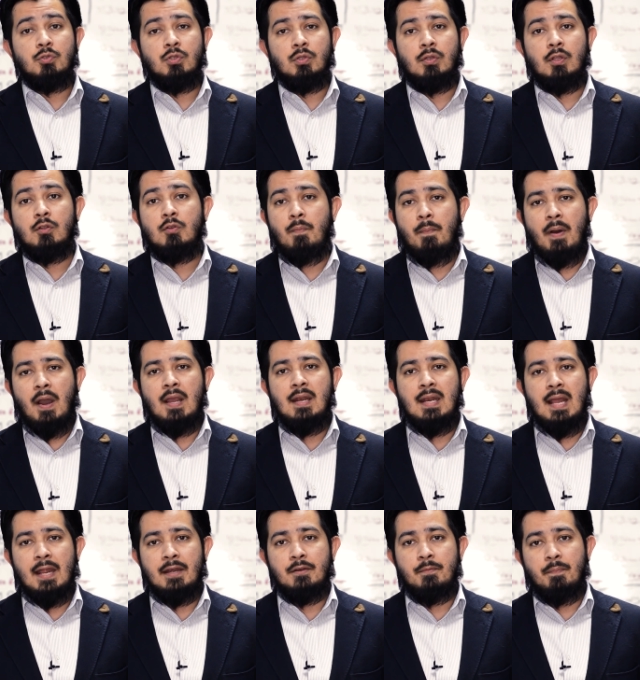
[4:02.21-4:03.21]
to the Dubai
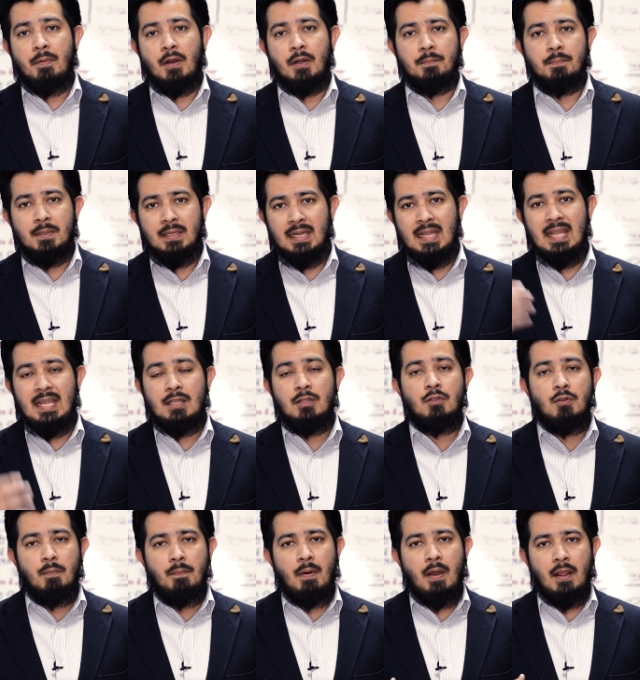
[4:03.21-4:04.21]
Land Department in
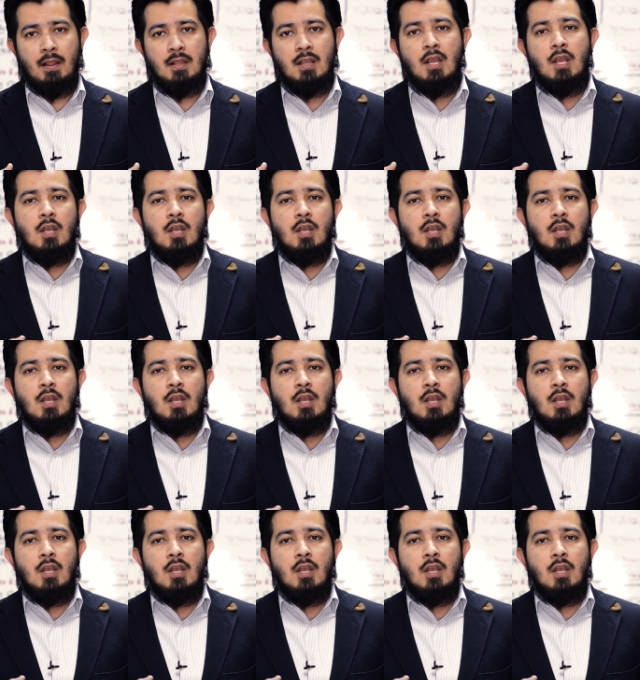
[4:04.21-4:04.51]
Dubai.